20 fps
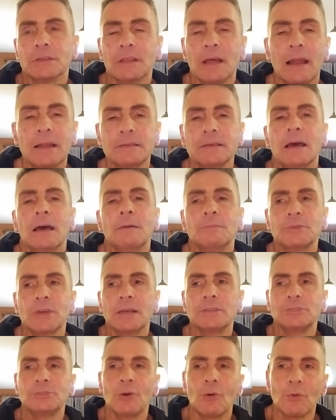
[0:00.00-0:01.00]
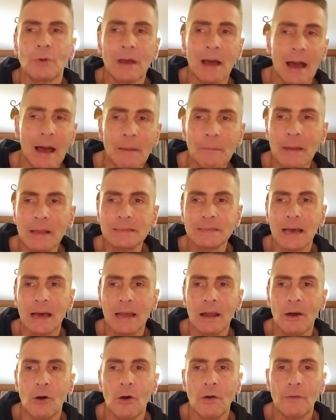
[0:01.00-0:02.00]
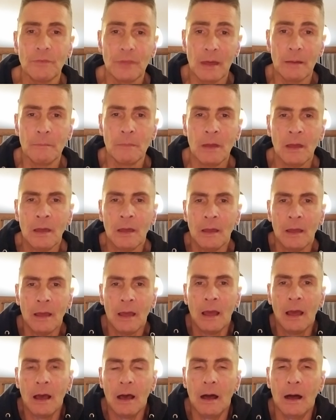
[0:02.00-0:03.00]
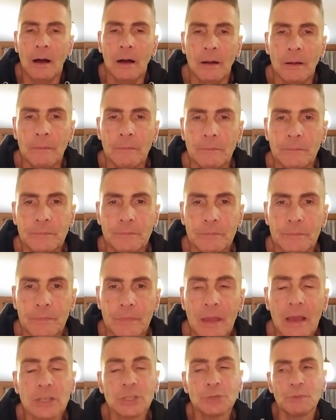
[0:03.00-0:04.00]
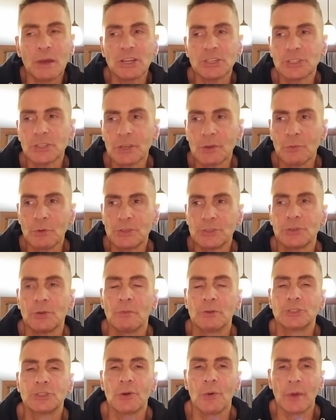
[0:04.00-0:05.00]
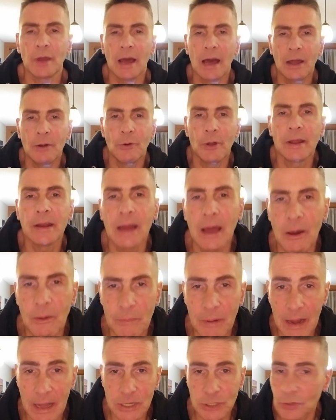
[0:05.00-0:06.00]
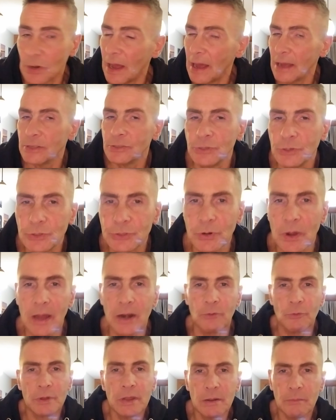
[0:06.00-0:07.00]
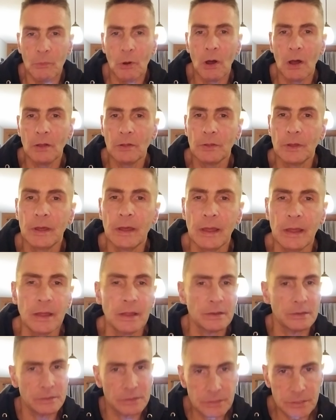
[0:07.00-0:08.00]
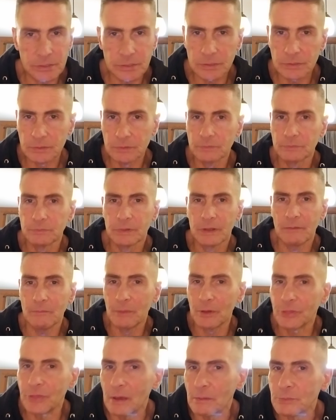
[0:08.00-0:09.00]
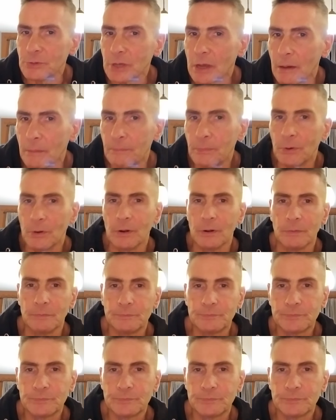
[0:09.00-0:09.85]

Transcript: A lot of times I don't comment on all of them, especially with so much going on right now, but I try to read them all and give them a thumbs up or